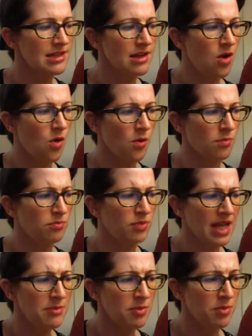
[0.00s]
or
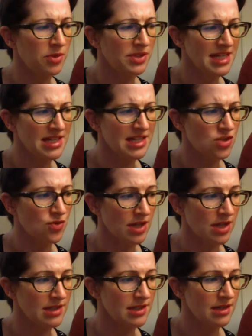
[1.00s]
blamable
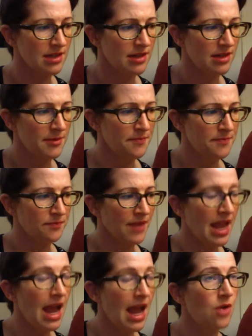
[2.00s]
distrust.
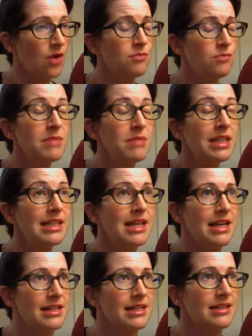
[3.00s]
How
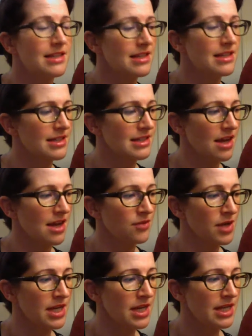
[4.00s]
humiliating is this
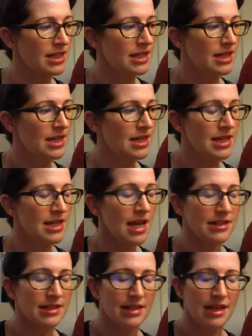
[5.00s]
discovery,
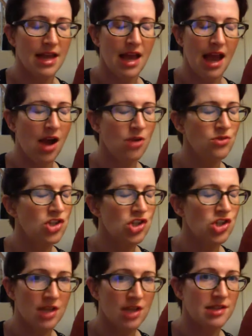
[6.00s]
yet how
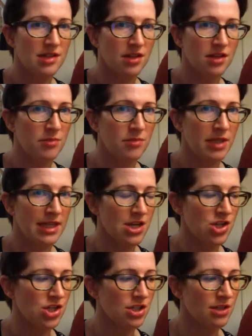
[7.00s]
just a
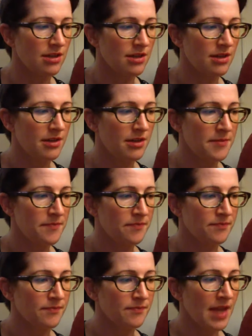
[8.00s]
humiliation!
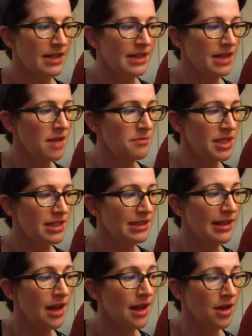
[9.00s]
Had I been in
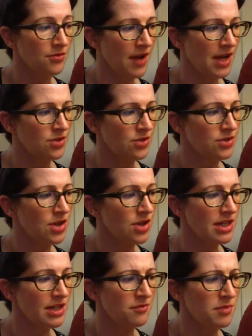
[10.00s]
love, I could not
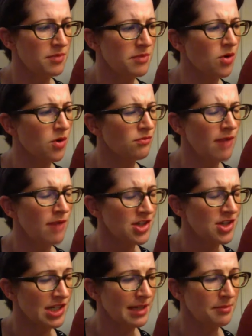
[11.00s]
have been more
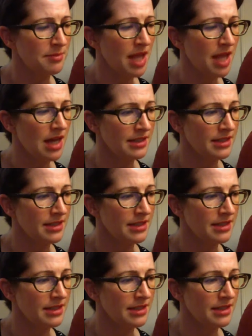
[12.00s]
wretchedly blind.